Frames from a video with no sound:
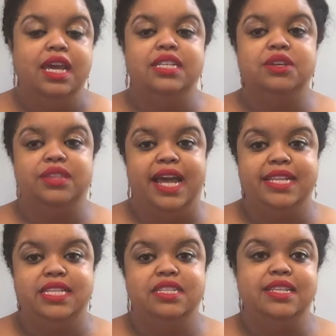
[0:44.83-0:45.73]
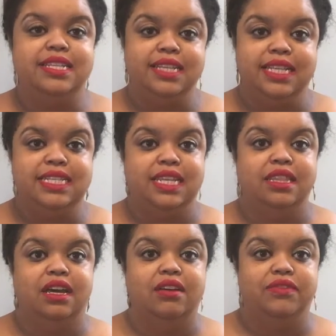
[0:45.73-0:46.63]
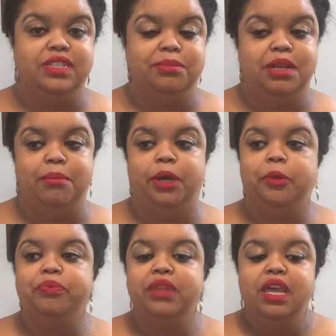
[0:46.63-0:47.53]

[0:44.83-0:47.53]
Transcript: And so that's until the 16th of September.